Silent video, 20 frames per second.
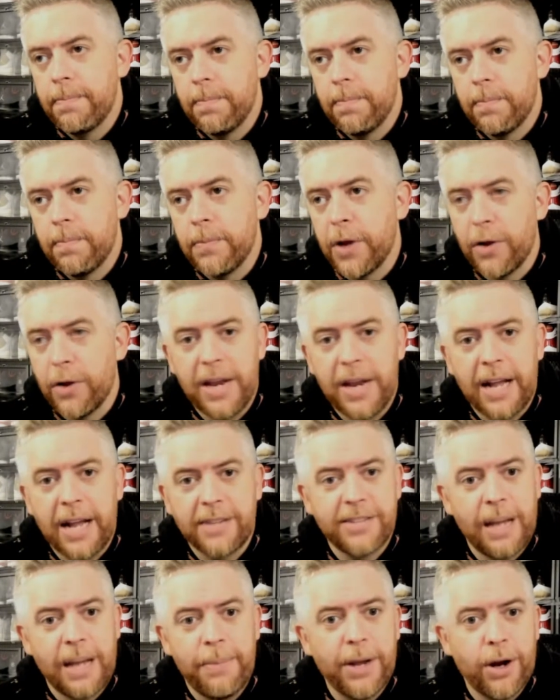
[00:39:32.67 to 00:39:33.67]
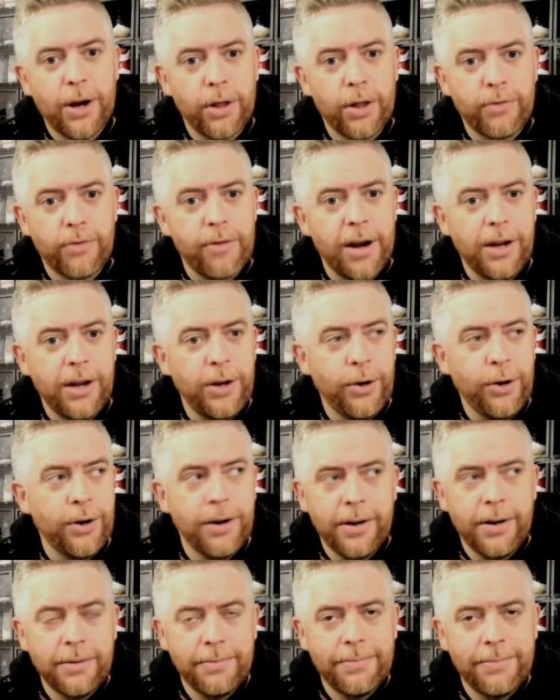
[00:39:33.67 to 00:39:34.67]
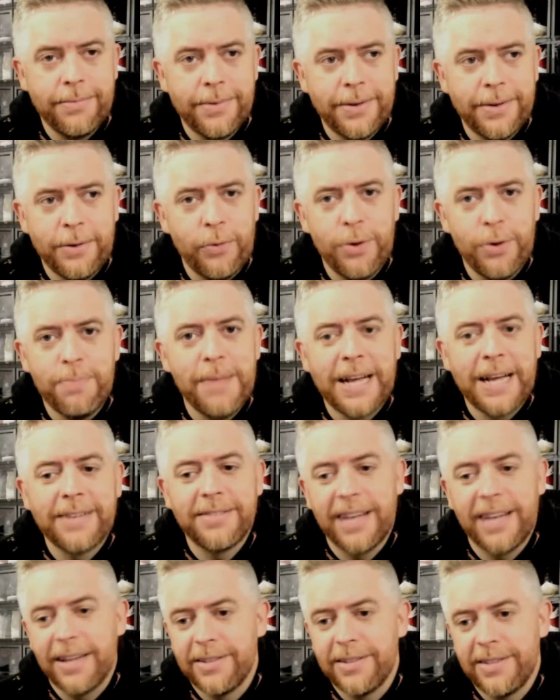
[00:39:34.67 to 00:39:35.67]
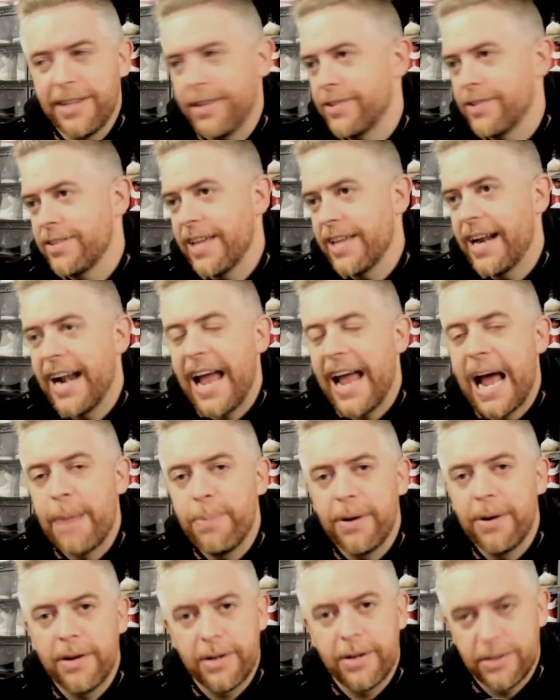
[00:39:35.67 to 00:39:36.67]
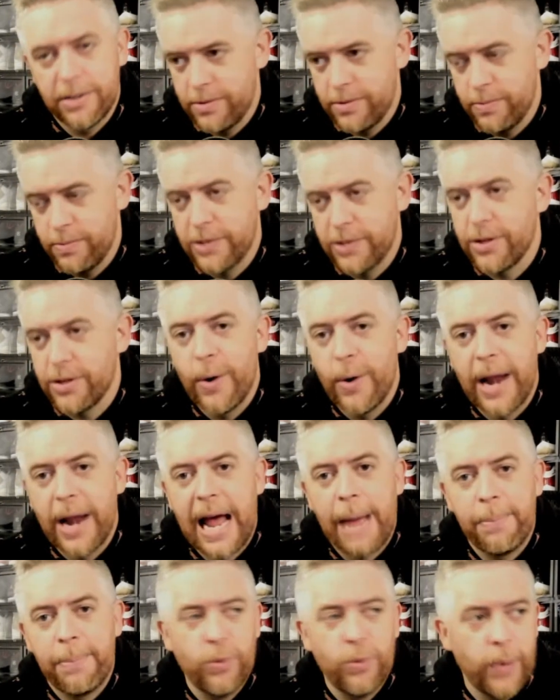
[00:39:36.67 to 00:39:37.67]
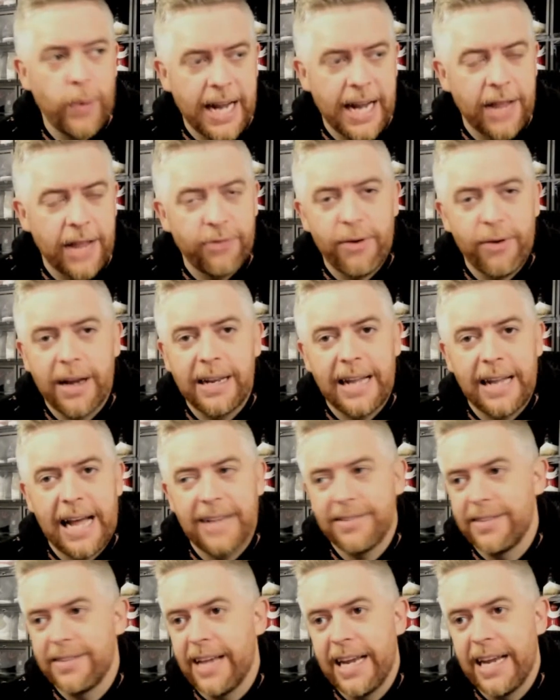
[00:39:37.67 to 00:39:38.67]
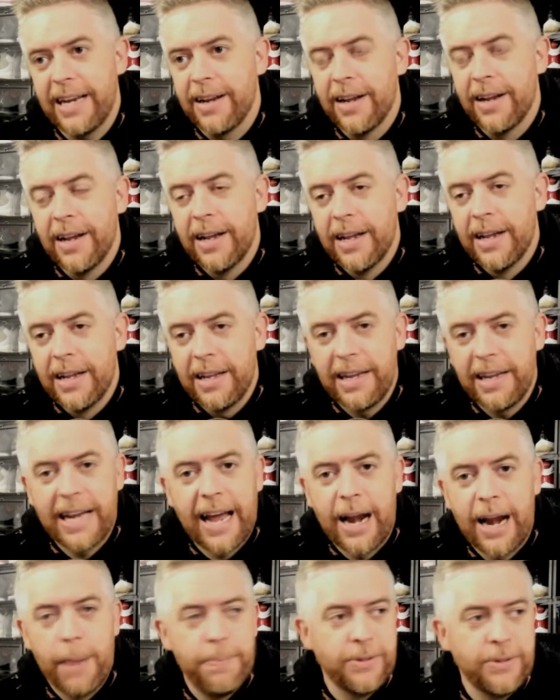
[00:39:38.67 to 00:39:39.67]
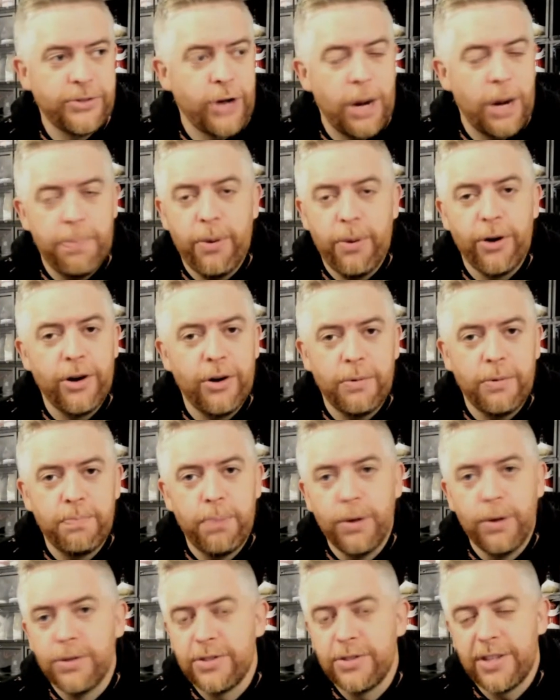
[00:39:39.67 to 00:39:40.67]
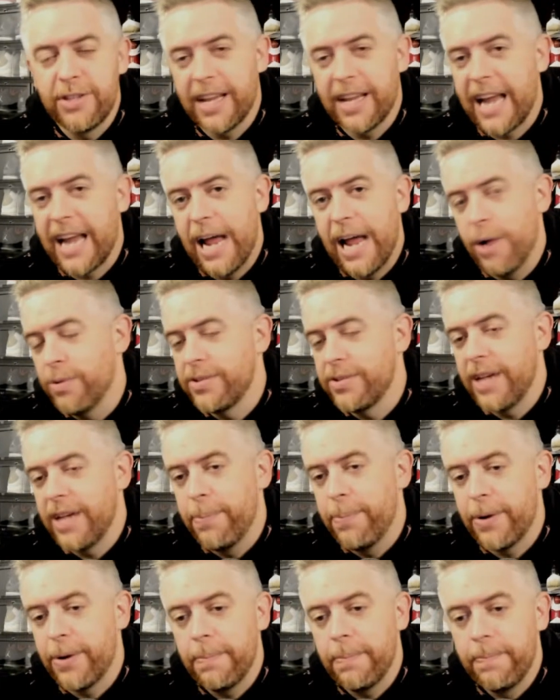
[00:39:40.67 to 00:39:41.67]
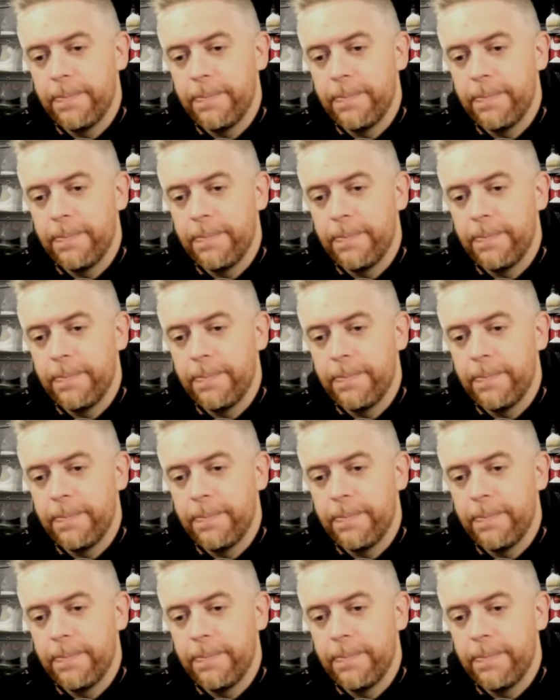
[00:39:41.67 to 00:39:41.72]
next time they go to threaten Yuta, it wouldn't make sense. They just let it happen, because we saw what happened when he got threatened last night. He got up and started putting the boots to the guy who was helping him.